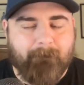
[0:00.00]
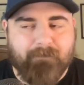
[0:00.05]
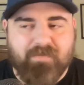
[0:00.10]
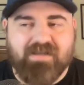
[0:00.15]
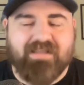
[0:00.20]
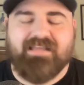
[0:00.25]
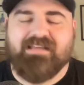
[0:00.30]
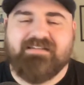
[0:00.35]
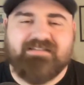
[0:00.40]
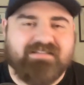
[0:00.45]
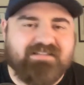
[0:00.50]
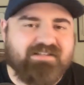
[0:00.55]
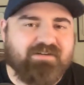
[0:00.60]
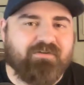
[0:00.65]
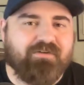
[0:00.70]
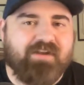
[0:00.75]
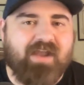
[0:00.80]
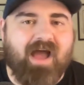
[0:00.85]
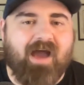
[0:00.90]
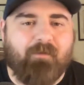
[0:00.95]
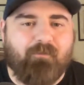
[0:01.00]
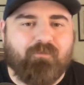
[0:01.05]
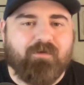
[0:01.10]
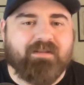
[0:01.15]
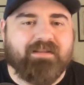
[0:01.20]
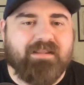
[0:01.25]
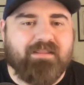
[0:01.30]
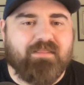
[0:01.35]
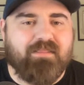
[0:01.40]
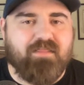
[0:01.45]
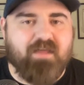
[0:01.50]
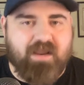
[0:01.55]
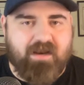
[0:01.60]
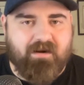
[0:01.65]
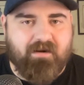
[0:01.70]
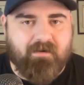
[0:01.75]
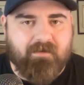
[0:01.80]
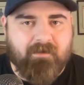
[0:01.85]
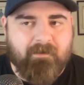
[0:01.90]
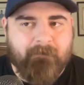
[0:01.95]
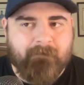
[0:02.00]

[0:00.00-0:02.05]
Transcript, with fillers: but he's still not really there.